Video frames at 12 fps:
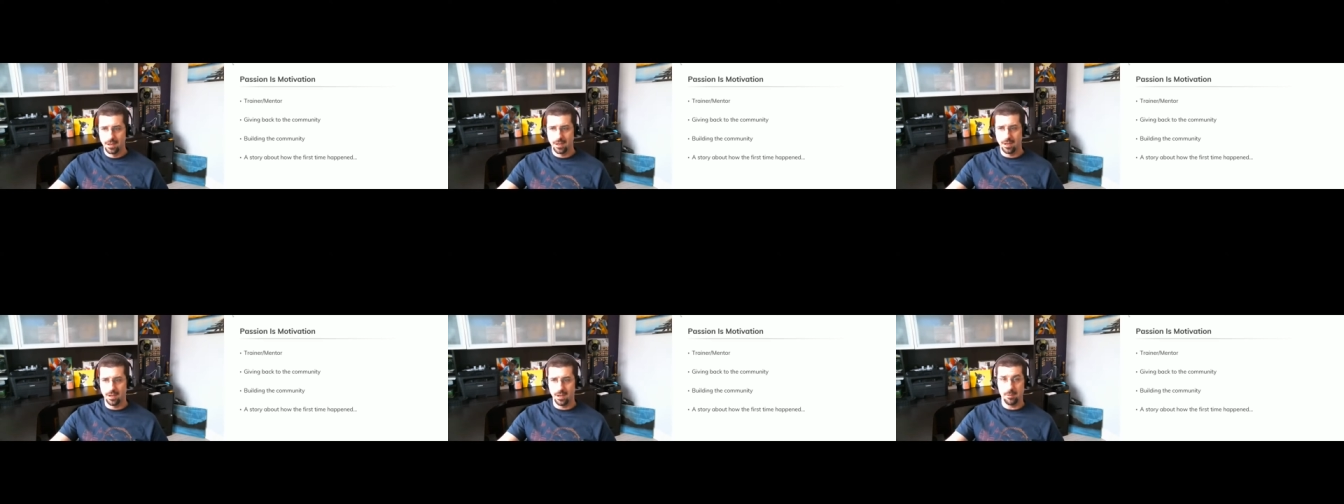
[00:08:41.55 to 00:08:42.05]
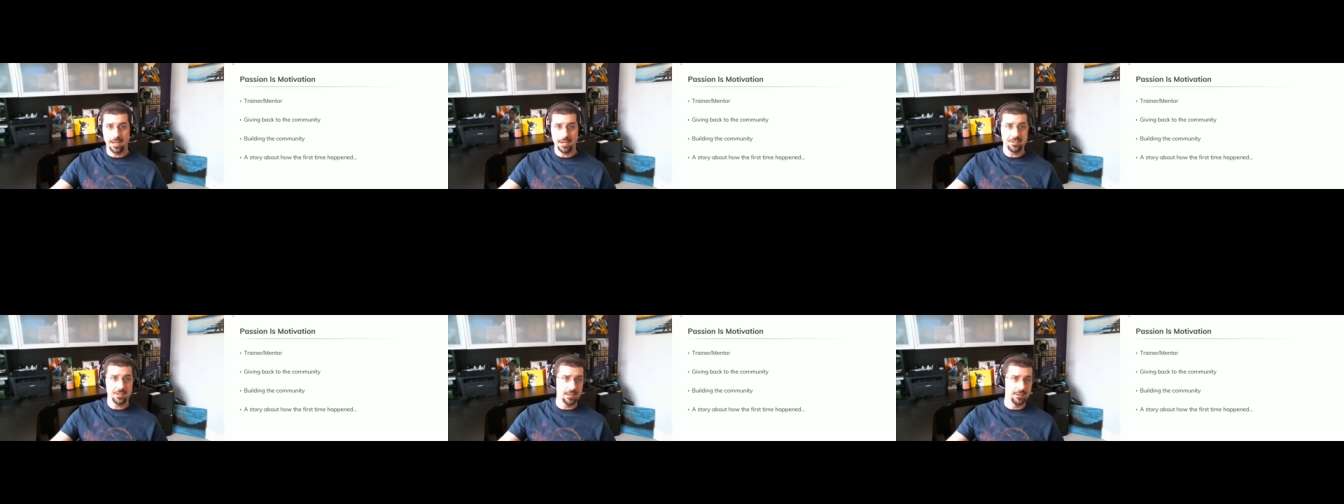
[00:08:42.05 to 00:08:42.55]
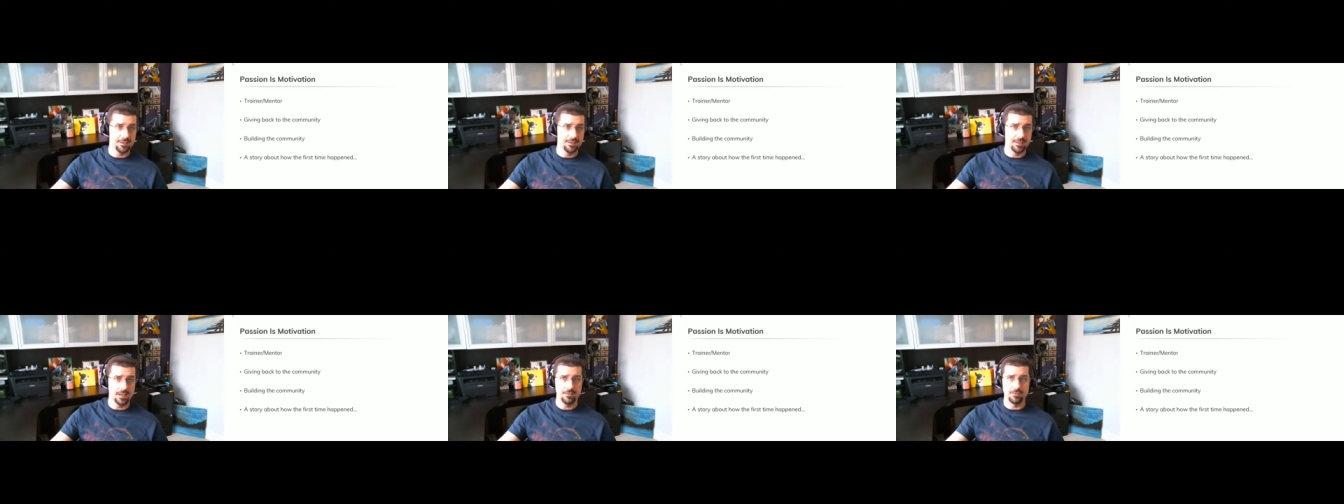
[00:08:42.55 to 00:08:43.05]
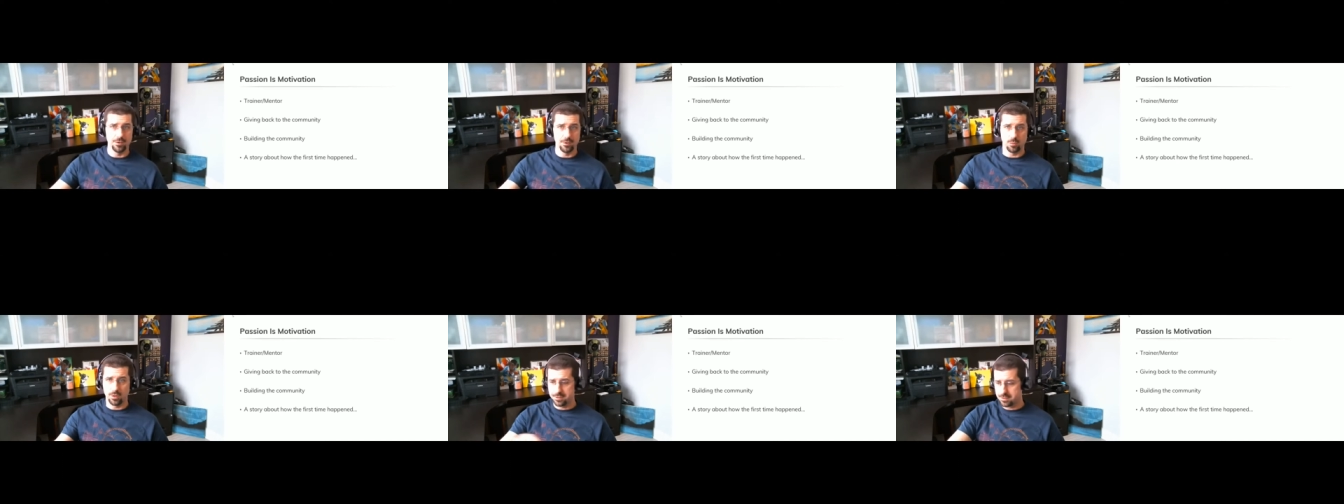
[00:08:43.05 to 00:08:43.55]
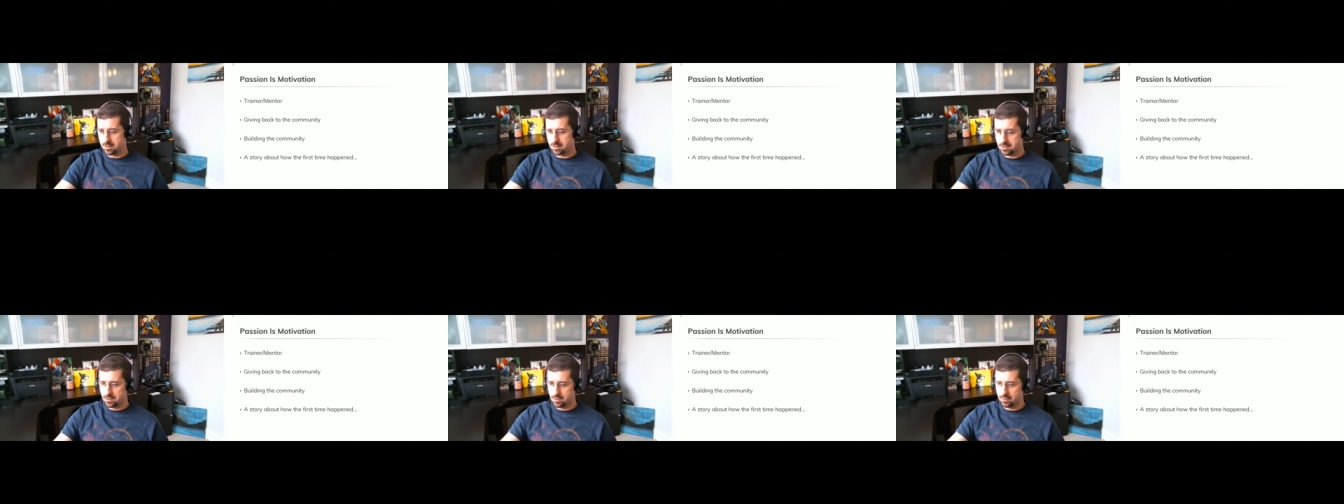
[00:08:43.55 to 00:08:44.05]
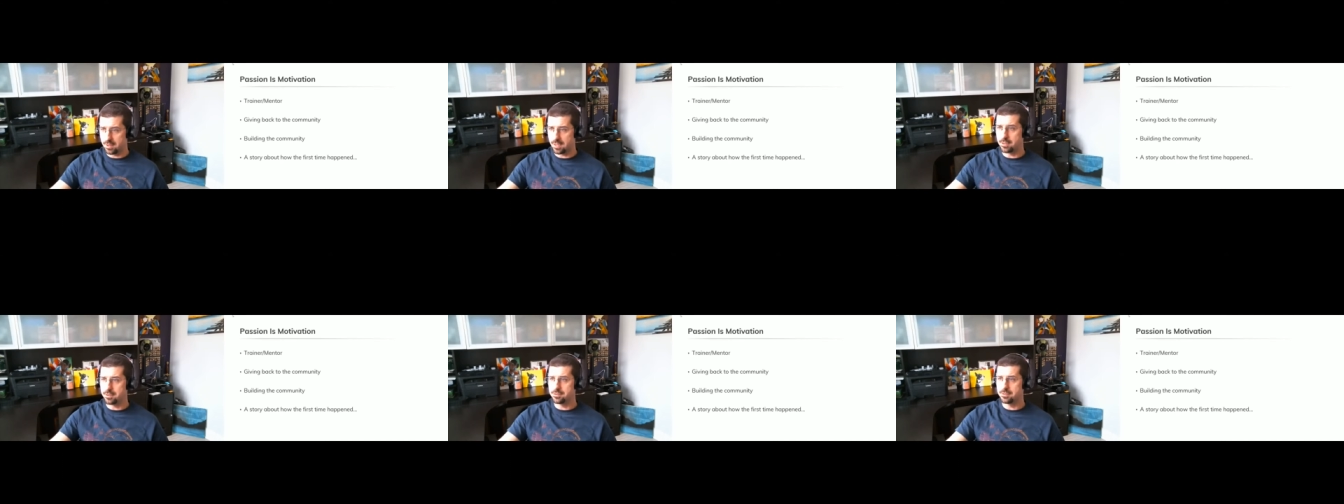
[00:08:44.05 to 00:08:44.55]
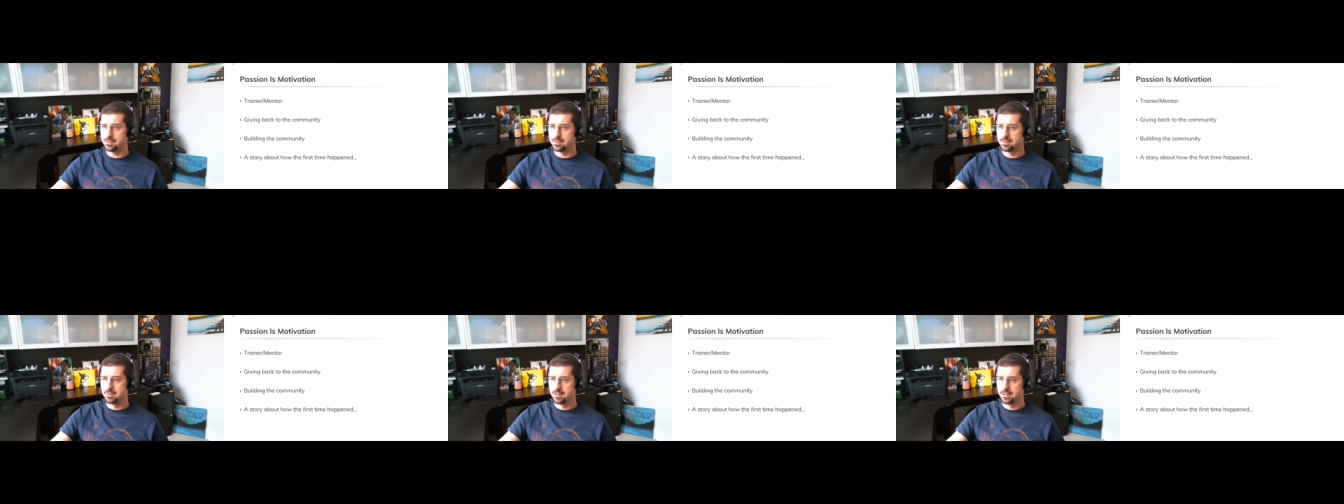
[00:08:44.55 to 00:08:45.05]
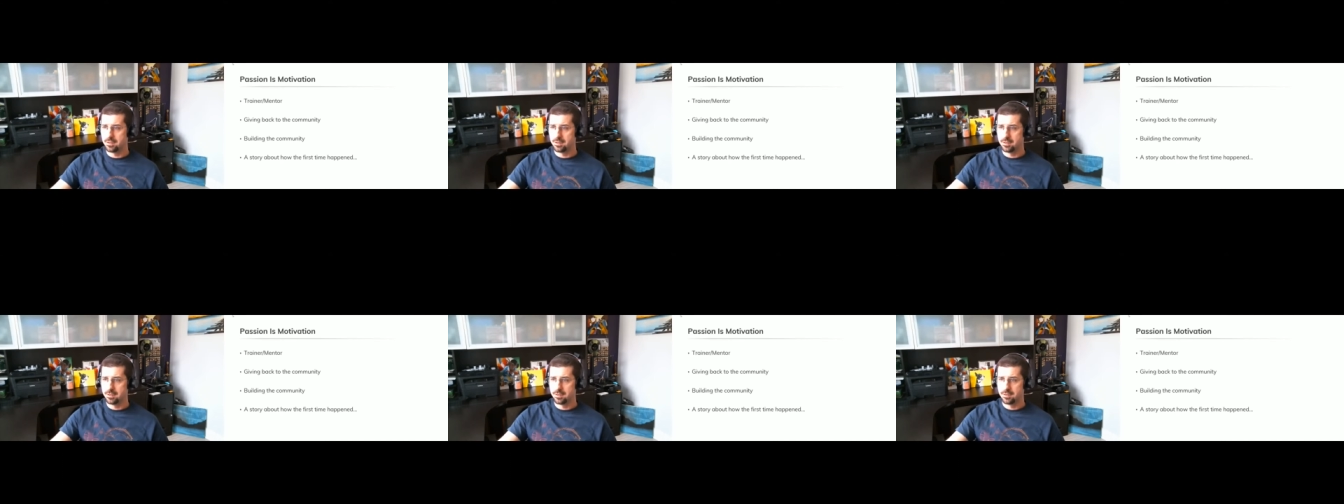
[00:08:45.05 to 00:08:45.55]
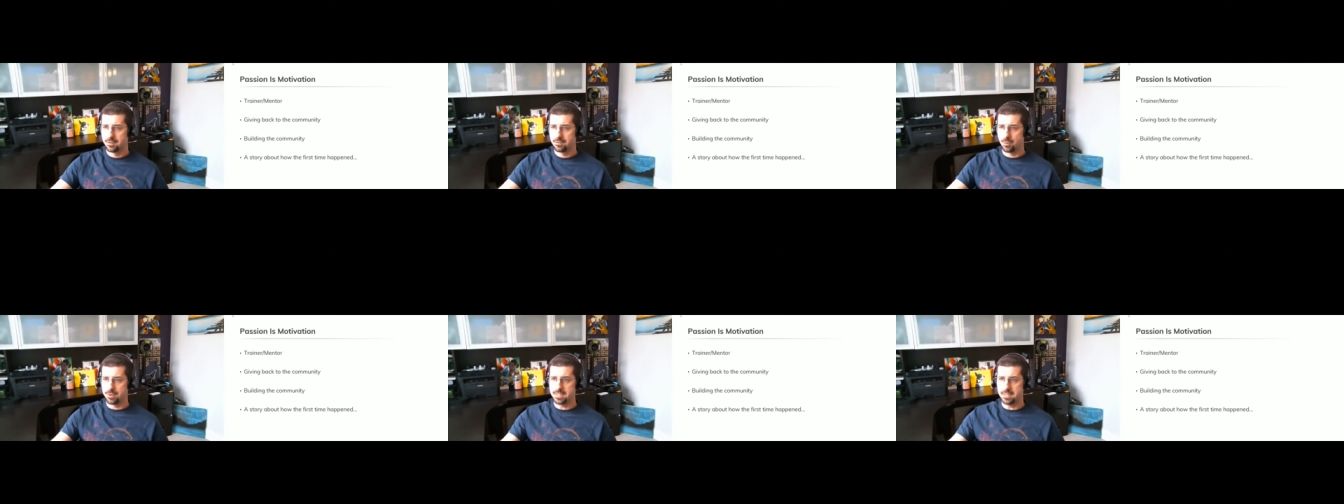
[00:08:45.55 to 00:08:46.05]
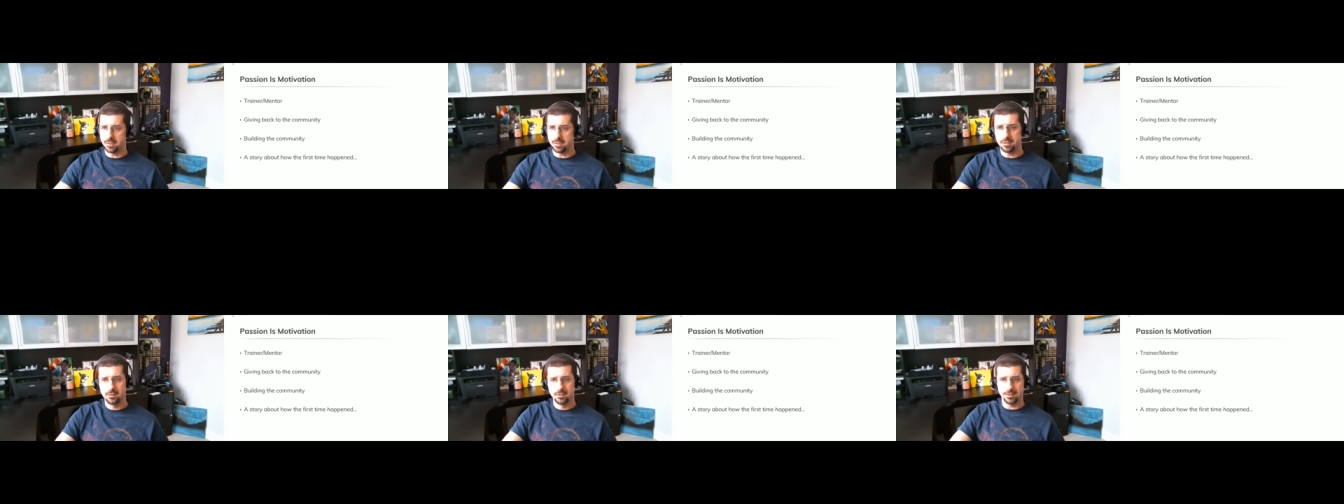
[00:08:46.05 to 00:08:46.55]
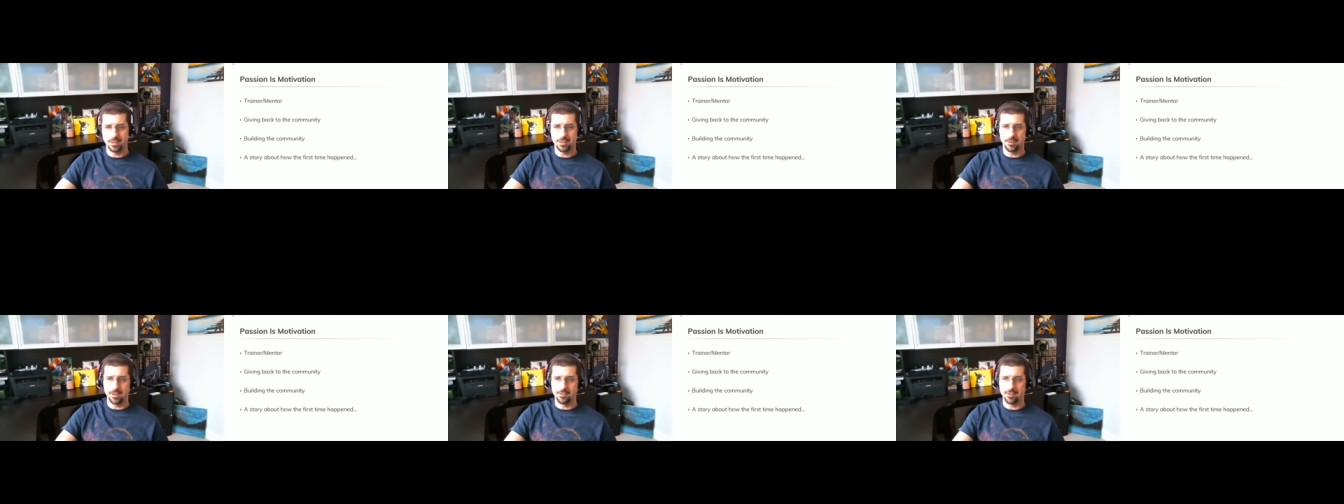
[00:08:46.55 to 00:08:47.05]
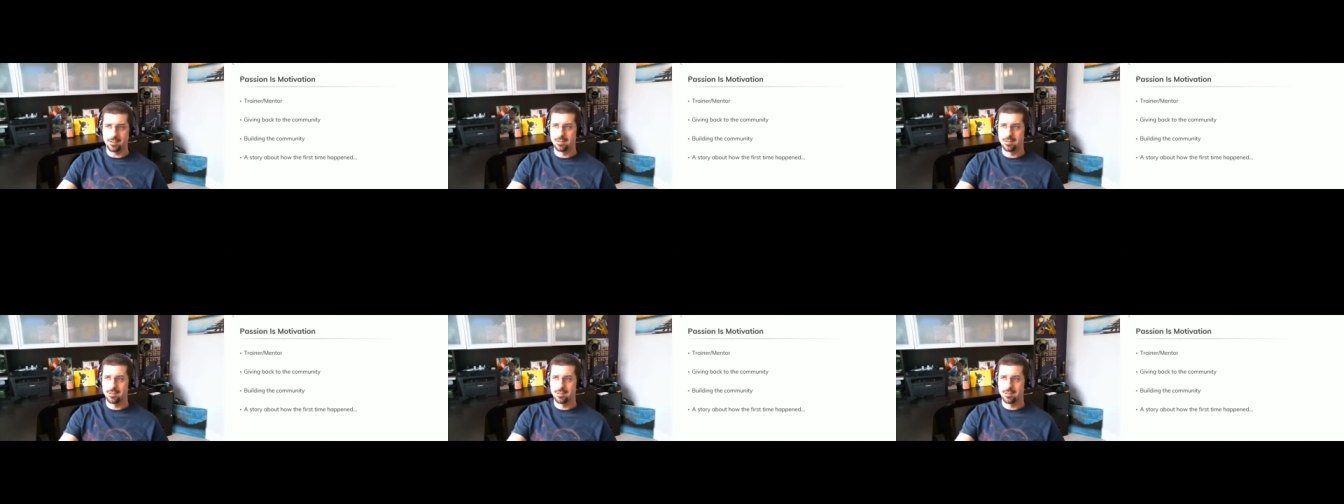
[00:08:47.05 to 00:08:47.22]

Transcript: uh, ApacheCon Denver was in 2000, 14. Thank you, Gavin.